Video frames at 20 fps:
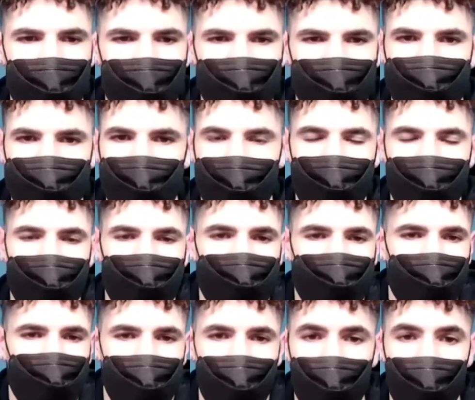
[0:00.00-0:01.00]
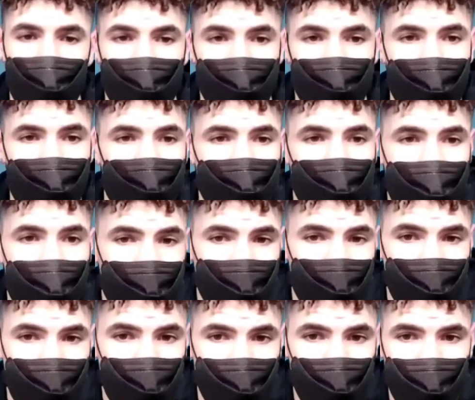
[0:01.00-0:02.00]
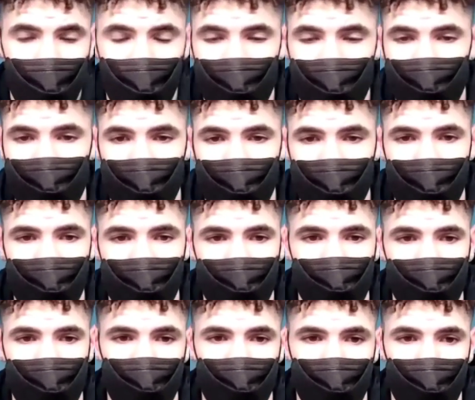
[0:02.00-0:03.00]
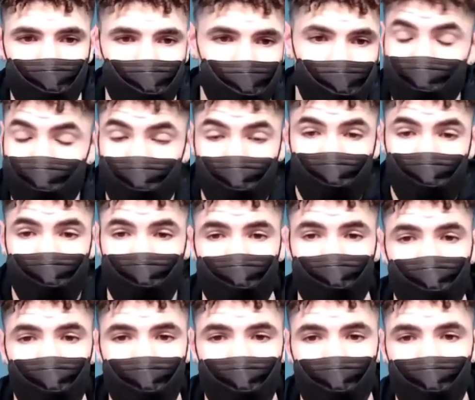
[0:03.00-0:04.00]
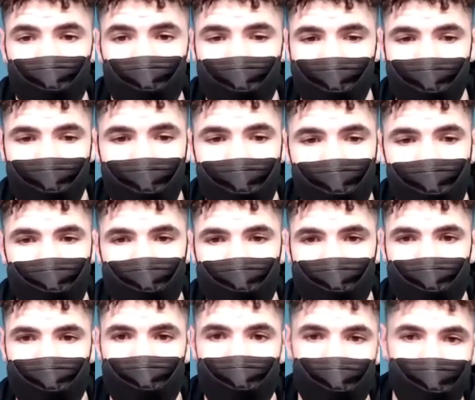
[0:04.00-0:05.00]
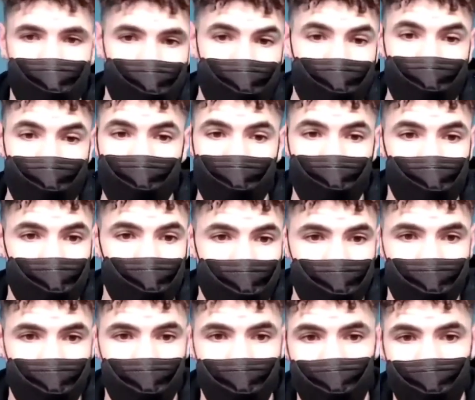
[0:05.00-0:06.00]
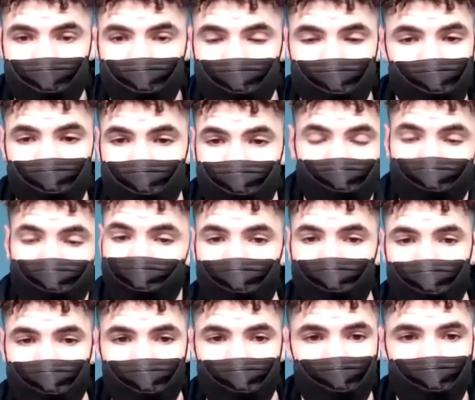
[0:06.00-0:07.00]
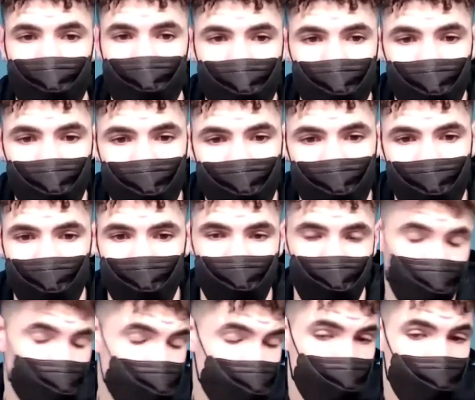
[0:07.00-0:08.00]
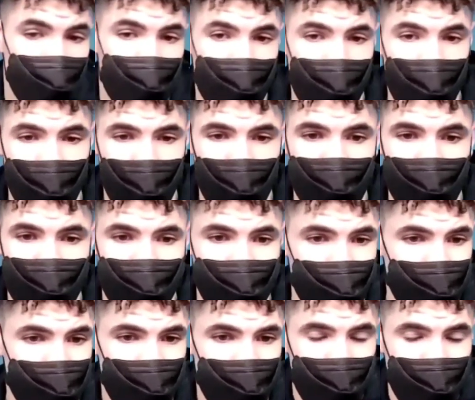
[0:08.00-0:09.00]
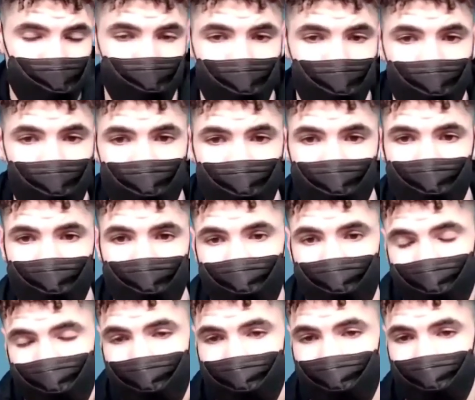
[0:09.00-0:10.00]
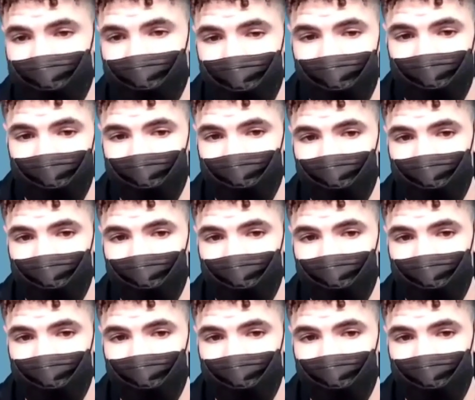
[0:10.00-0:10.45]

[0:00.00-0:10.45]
I, like I said, I always believed I could shoot. I always felt I could shoot. So I was pretty much just working on my game. And then when they came, it was pretty much like another workout, just working on my game. And then they saw it. I was making shots.